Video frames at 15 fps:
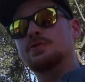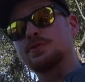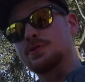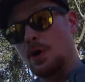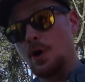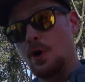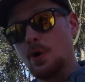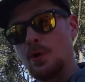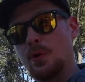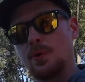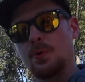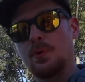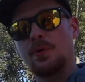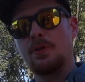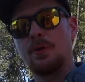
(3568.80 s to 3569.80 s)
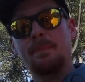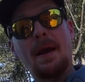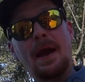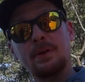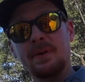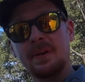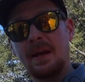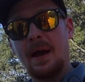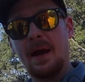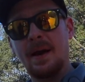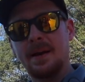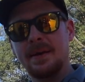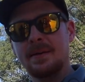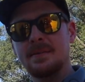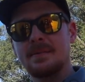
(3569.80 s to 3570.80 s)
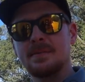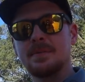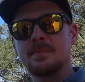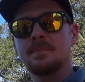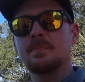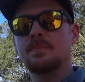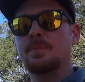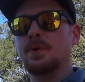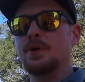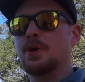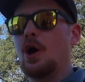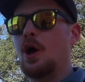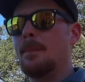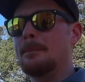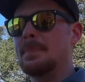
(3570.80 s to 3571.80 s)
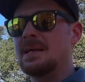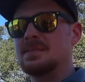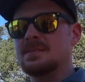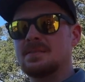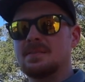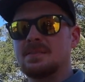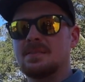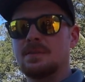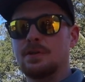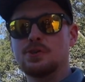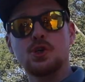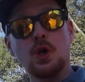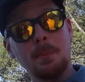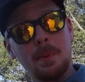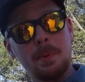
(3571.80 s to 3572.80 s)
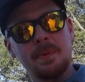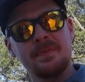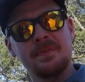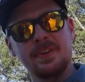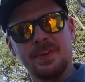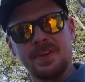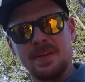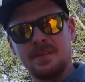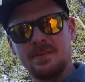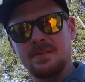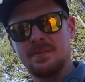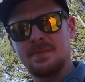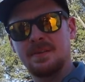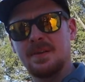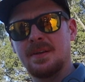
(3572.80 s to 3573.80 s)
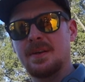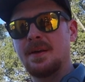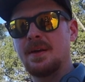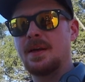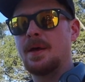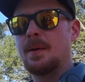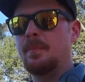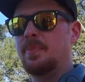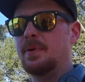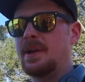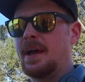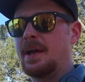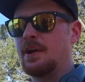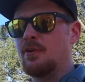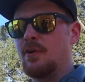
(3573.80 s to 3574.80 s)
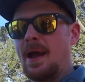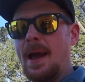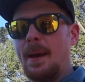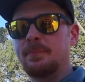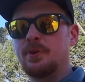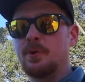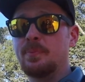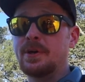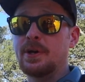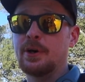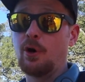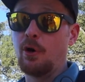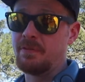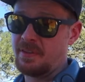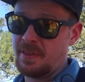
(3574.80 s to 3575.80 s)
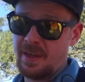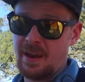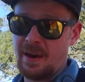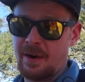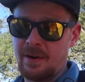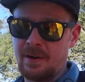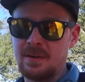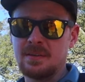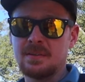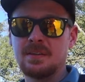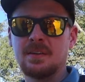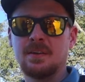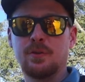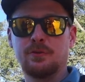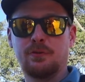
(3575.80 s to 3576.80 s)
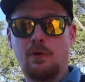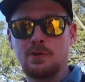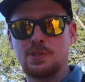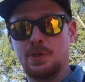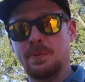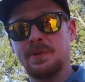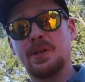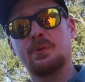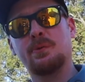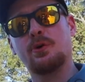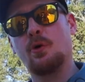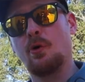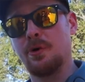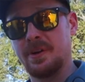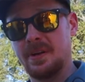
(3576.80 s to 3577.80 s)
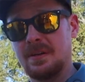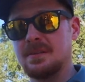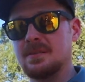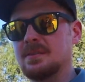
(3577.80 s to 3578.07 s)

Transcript: So the battery died, but y'all missed the German pavilion. But I grabbed the beer over there. Unfortunately, we didn't record it.